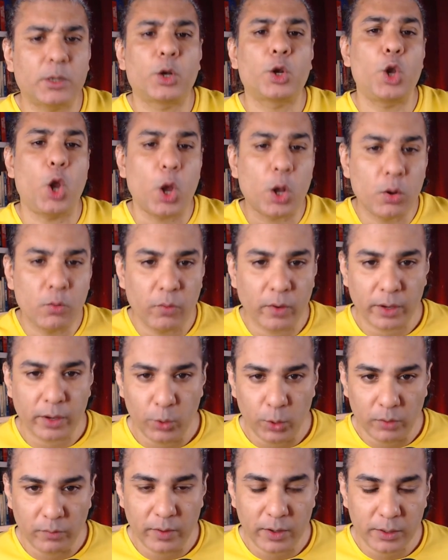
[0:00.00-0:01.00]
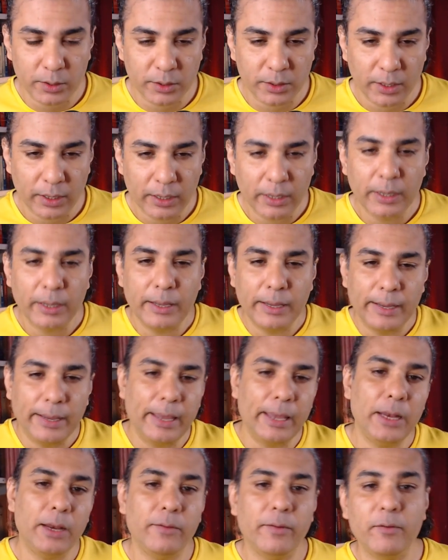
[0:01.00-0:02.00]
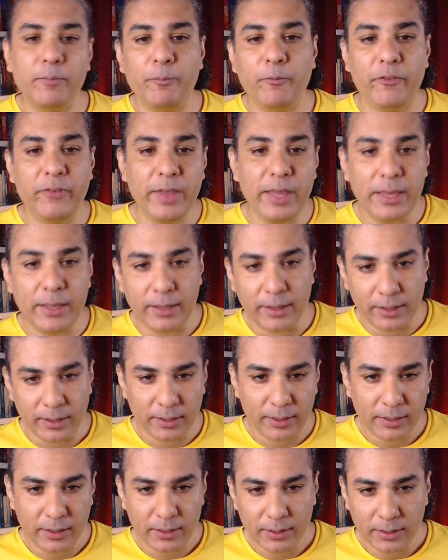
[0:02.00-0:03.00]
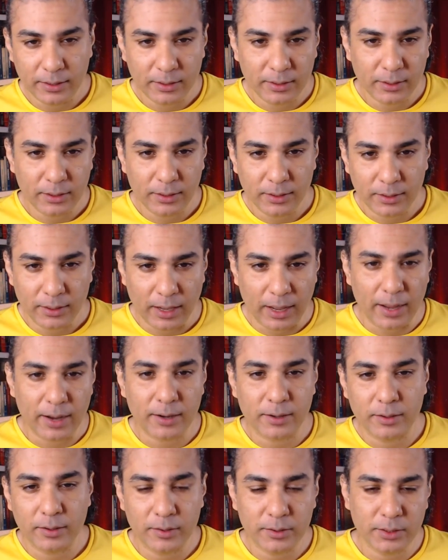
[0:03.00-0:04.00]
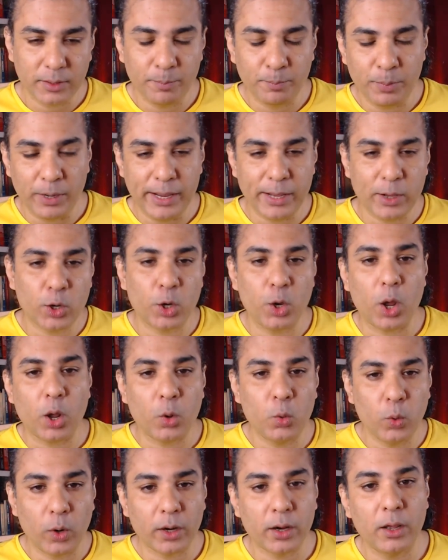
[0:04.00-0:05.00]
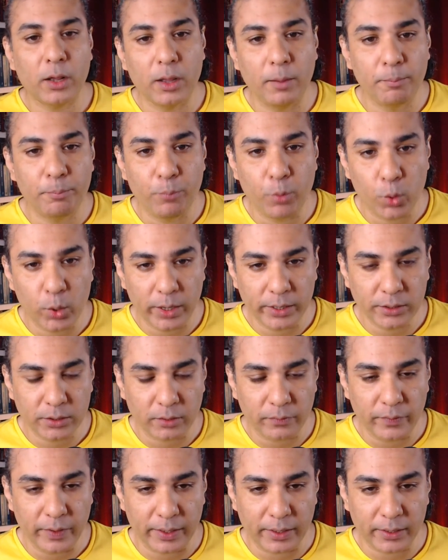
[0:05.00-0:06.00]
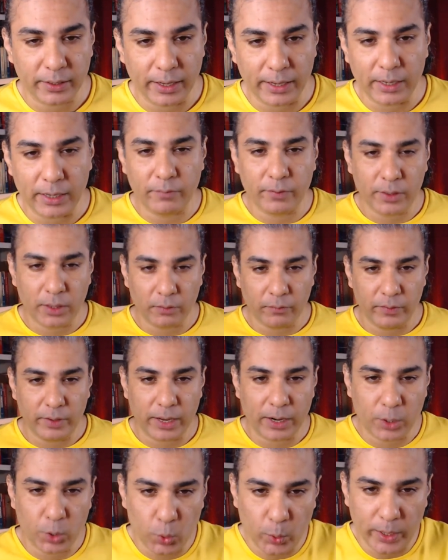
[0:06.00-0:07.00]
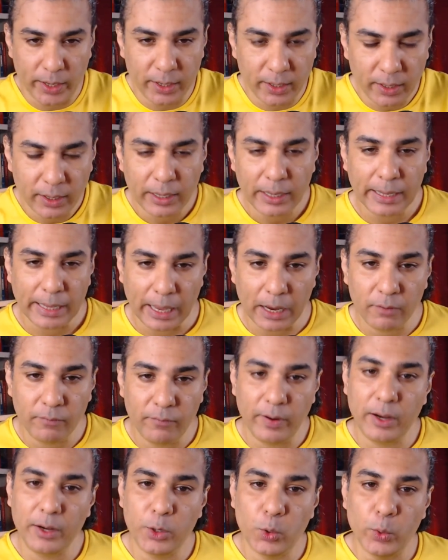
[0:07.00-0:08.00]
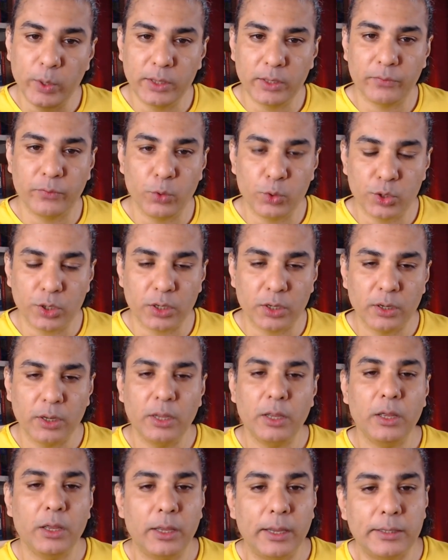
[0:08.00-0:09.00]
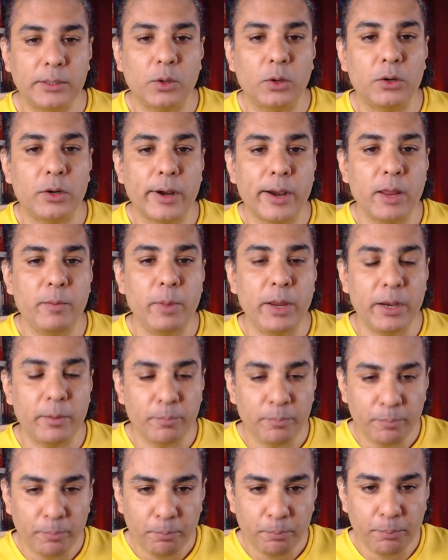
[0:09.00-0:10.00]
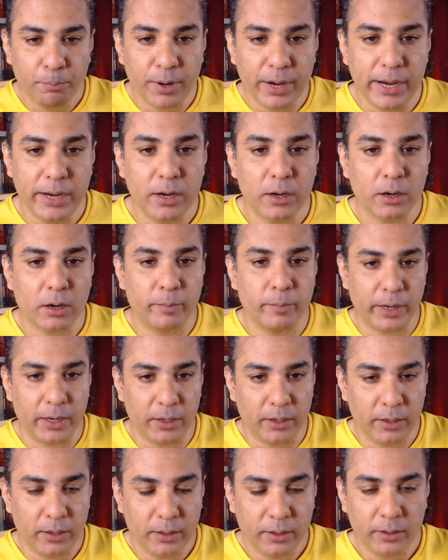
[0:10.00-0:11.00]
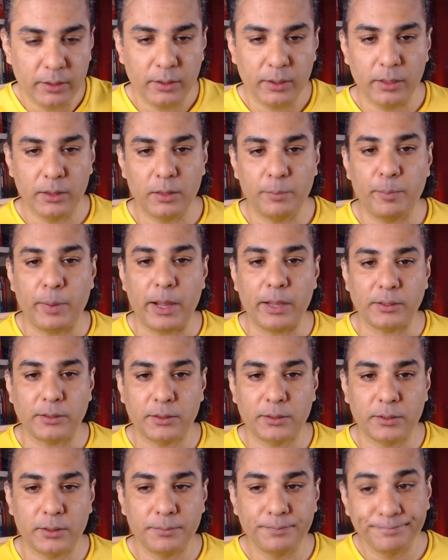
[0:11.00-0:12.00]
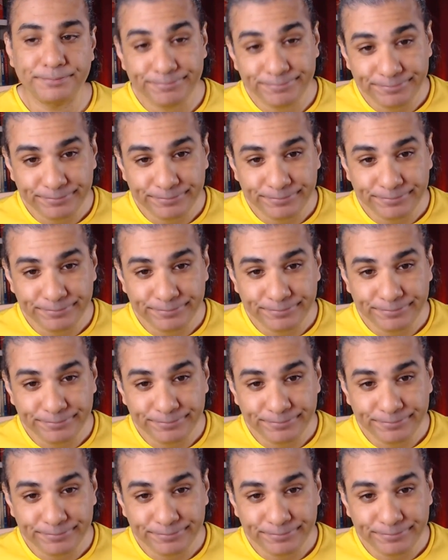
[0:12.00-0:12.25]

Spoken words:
is a clockwork universe, and even we are simply clockwork components of it. And everything we are doing and will do in the future has already been predetermined in the past.